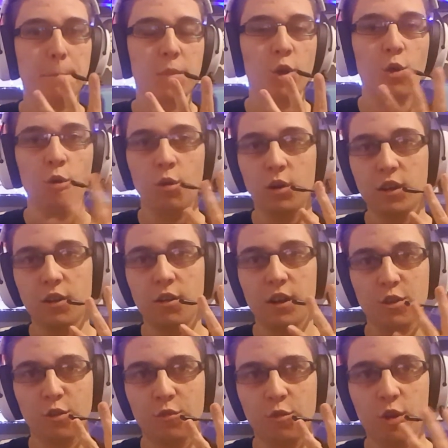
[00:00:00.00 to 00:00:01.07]
your audio and
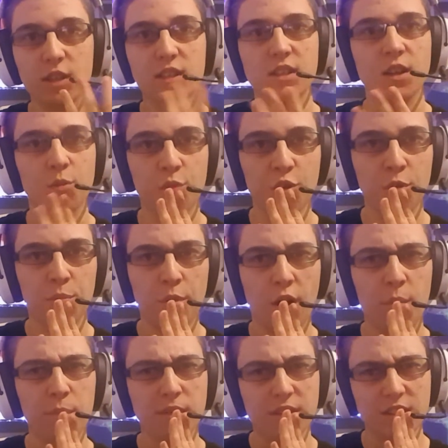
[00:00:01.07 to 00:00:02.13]
your voice, it will
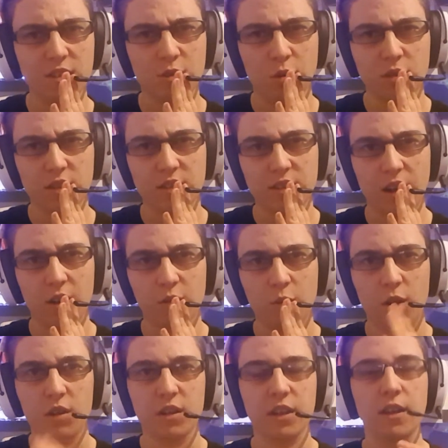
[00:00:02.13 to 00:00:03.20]
pop and distort the sound
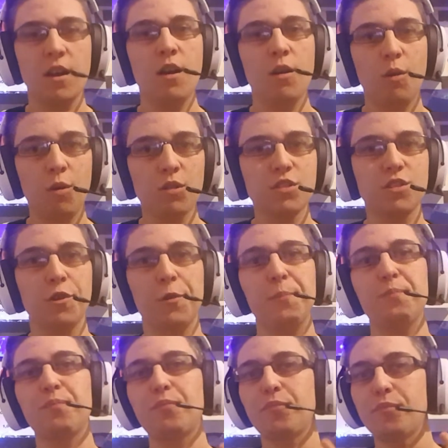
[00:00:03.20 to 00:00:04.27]
quality. Also,
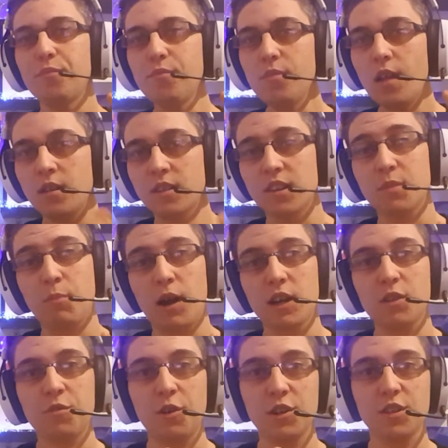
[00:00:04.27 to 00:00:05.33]
this
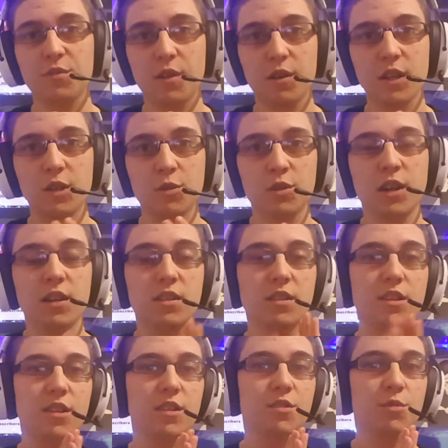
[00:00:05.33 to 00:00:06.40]
microphone is very good at
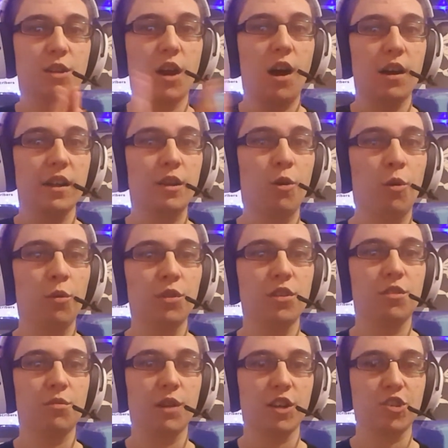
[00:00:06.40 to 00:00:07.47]
disregarding all the
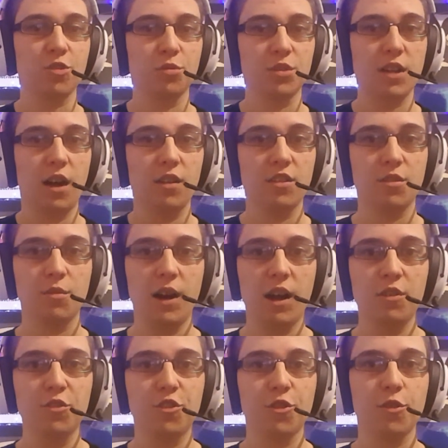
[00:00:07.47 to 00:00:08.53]
directional sounds
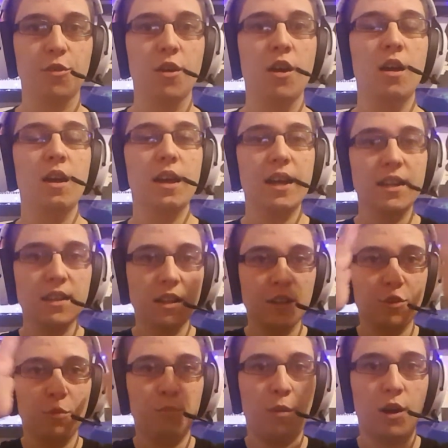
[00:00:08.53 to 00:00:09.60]
around you in the
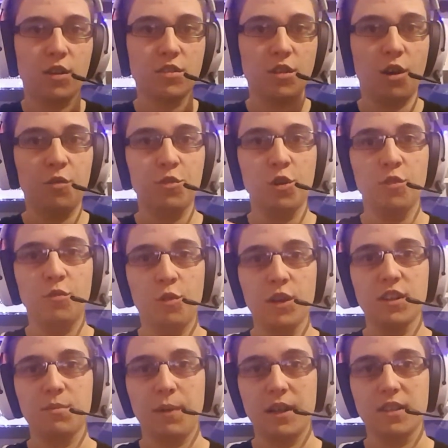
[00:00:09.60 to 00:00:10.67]
little box of your
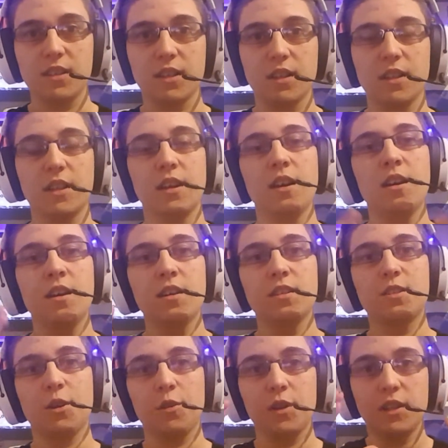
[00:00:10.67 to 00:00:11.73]
voice, basically.
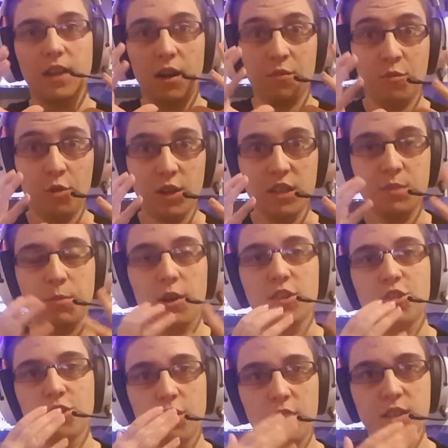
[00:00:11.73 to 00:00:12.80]
So in that voice box,
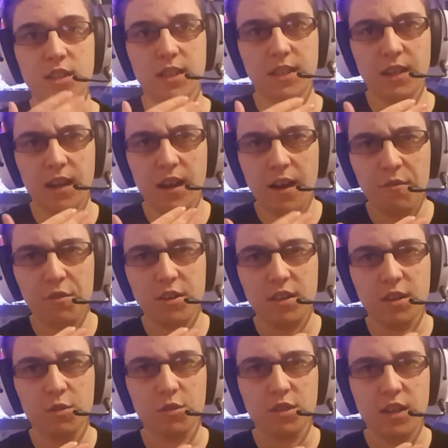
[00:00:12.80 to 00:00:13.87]
you're going to hear every
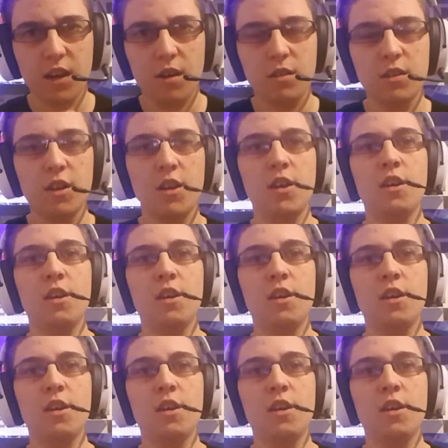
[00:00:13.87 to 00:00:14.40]
single sound